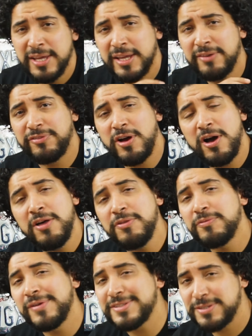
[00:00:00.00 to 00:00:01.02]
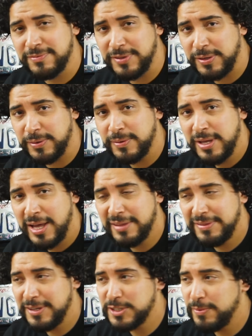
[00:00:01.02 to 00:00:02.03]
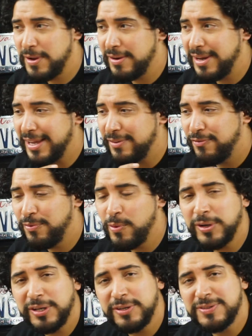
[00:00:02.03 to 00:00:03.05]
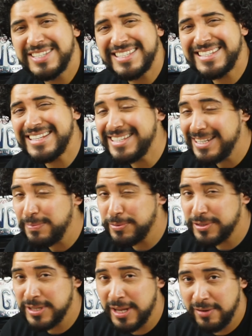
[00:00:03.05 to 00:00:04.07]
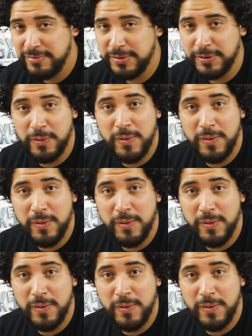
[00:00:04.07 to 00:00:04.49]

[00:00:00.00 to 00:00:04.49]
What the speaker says: And for all the rest of you, I think it's around like 40 to 60% of you that are